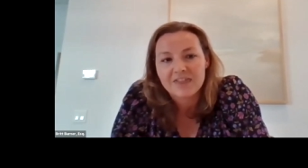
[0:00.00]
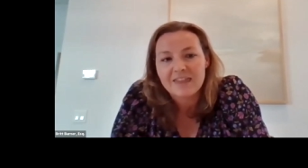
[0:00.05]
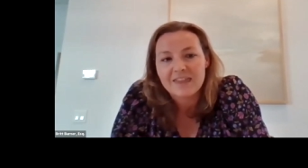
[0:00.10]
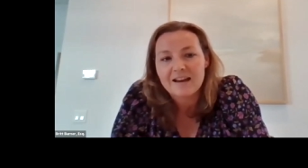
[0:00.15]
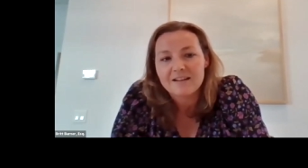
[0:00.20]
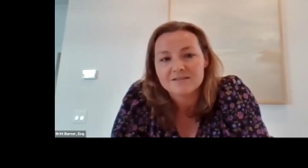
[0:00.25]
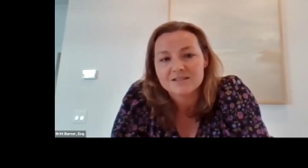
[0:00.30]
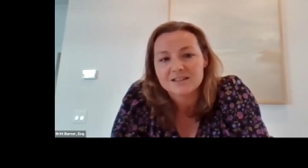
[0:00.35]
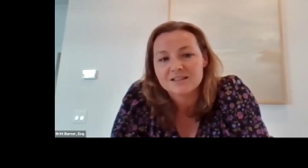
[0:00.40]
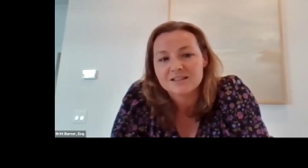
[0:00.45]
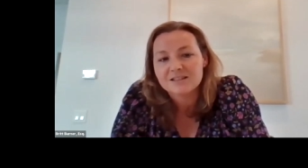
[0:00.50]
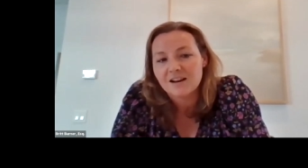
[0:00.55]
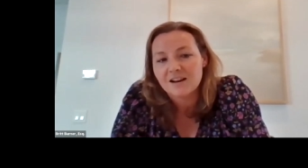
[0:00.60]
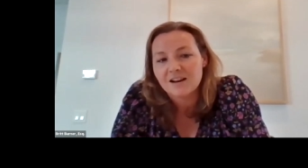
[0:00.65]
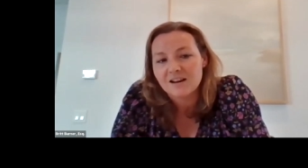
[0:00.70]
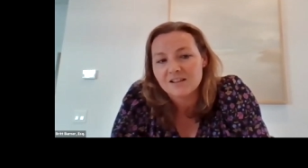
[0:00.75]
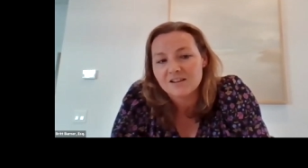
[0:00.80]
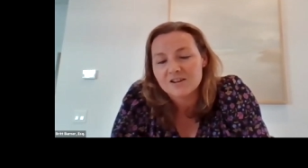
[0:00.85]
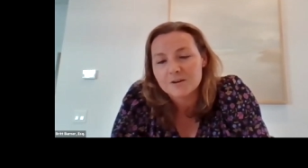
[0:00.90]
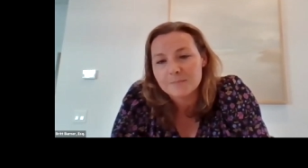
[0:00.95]
thousand
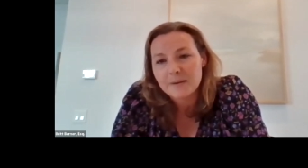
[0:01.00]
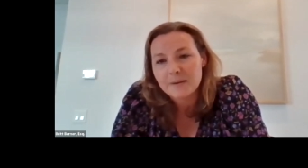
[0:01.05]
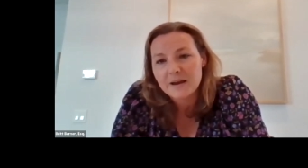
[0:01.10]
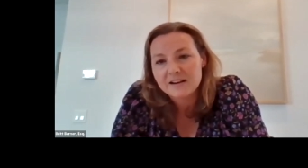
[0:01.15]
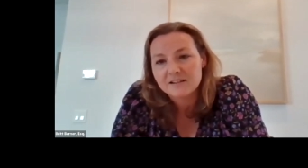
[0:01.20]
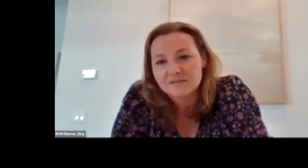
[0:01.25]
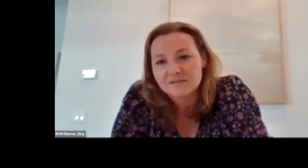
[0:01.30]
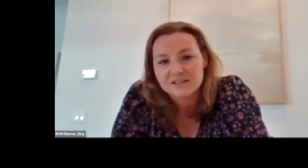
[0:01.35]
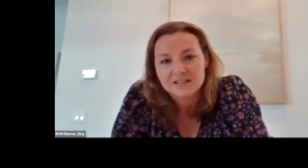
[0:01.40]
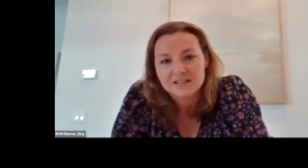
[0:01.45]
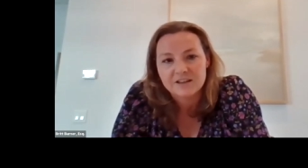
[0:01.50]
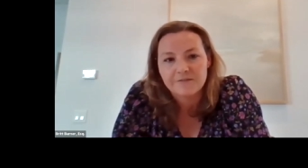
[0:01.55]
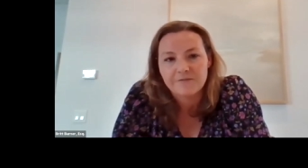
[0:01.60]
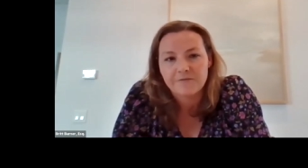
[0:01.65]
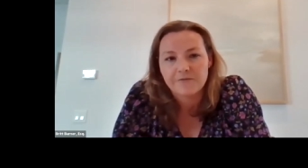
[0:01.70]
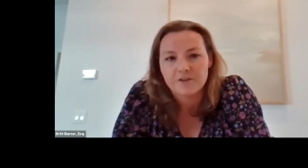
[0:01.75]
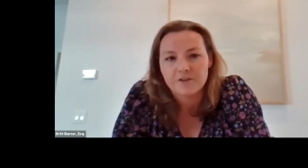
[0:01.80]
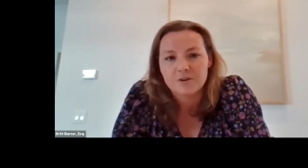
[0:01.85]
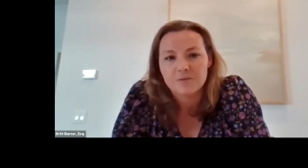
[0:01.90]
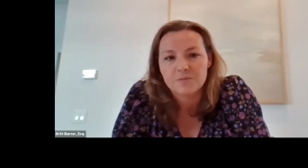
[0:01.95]
dollar
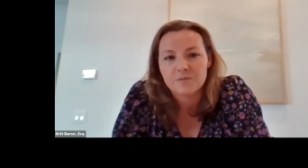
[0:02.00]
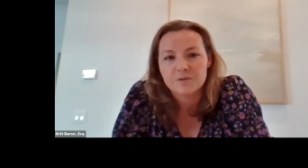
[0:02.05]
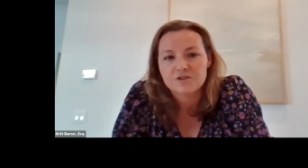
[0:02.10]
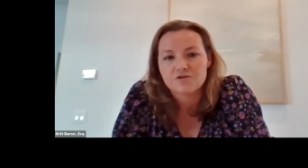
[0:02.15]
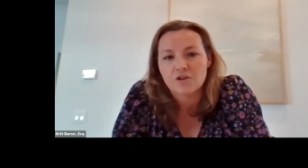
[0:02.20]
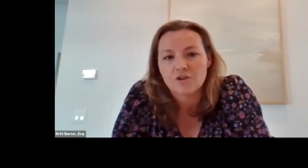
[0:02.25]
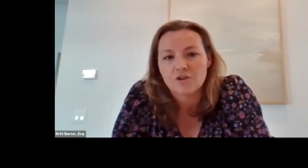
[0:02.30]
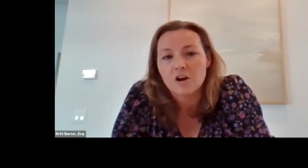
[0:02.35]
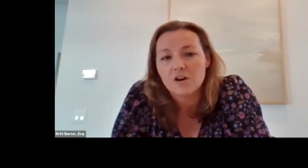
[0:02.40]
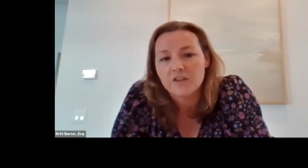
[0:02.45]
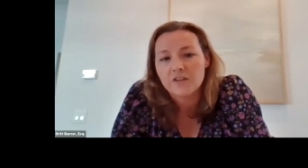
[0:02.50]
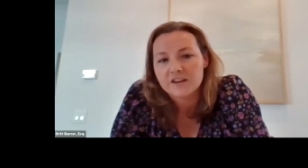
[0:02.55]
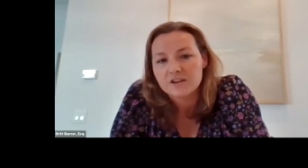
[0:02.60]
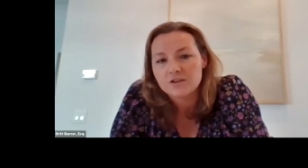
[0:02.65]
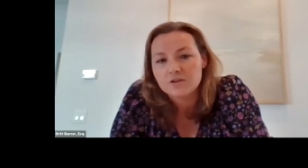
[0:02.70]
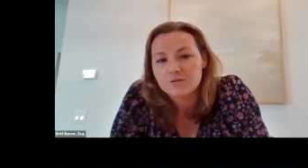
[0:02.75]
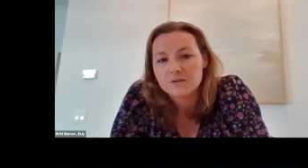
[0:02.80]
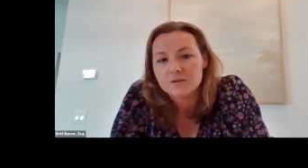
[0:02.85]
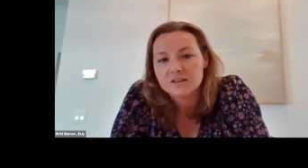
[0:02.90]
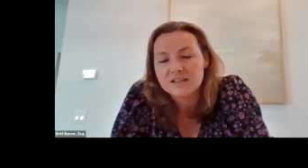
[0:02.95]
penalty-free withdrawal
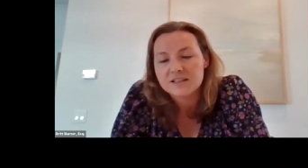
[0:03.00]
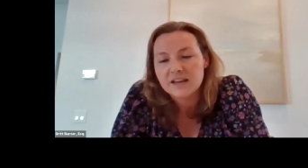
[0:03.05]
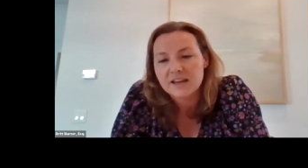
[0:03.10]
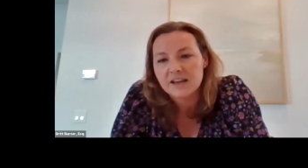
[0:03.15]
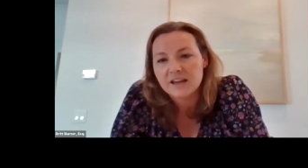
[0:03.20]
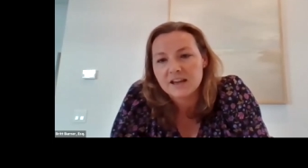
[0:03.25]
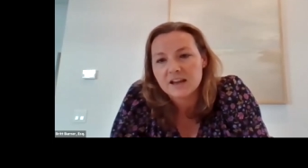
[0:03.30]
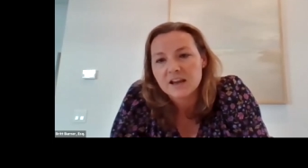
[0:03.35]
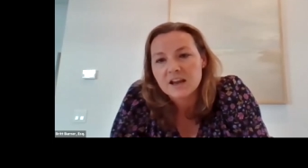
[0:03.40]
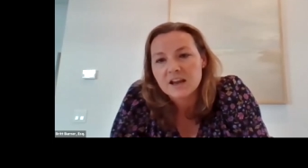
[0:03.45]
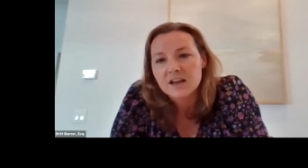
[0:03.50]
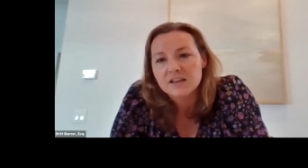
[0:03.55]
that you can take